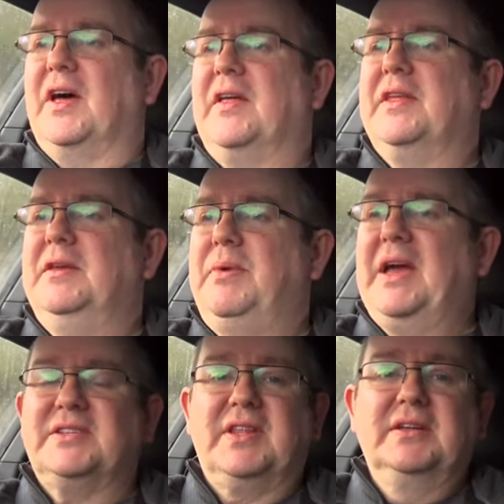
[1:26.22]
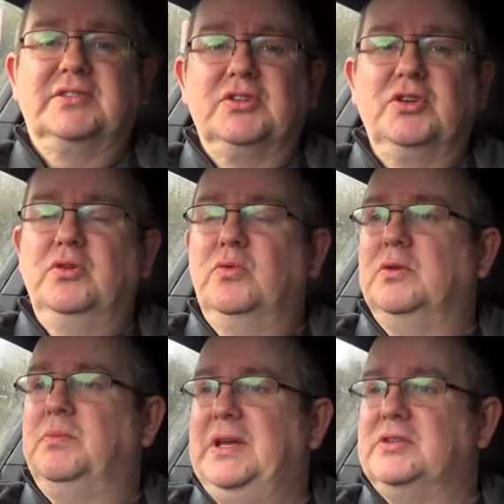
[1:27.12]
that the best thing to do
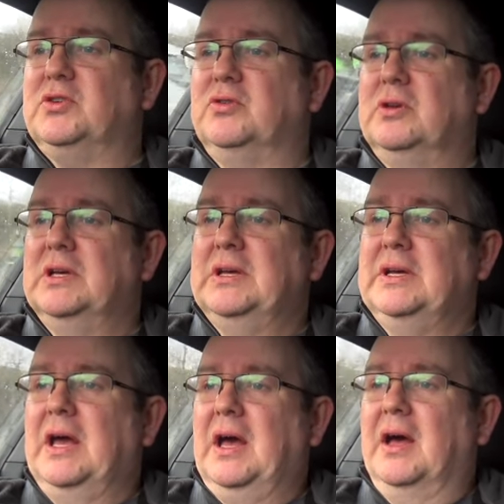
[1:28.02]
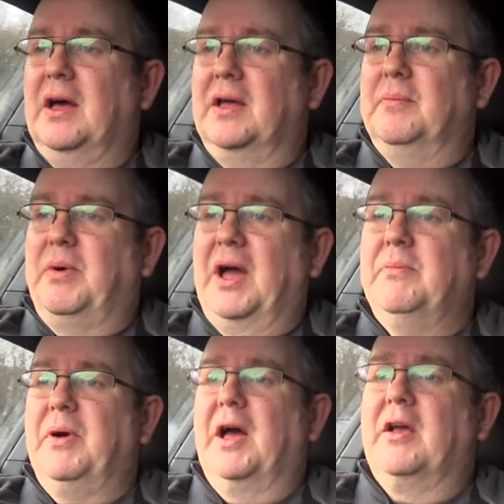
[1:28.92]
would be to uh,
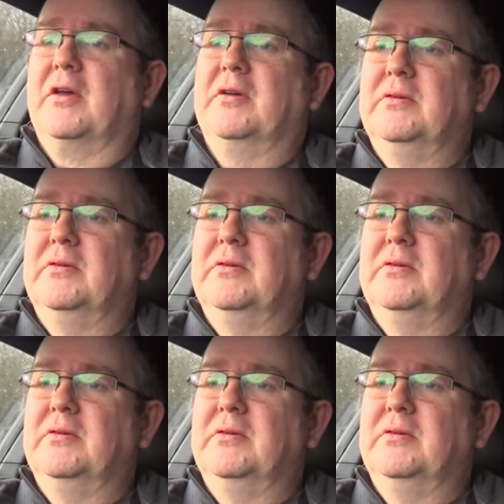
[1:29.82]
buy back